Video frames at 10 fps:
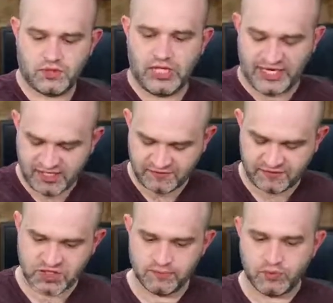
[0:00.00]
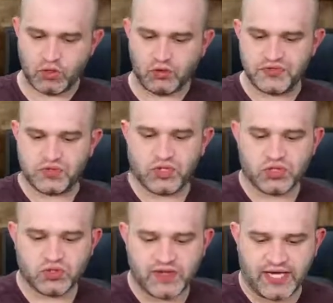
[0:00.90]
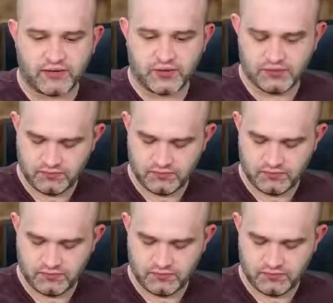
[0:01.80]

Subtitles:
I need a fishing pole, so I'll draw that one.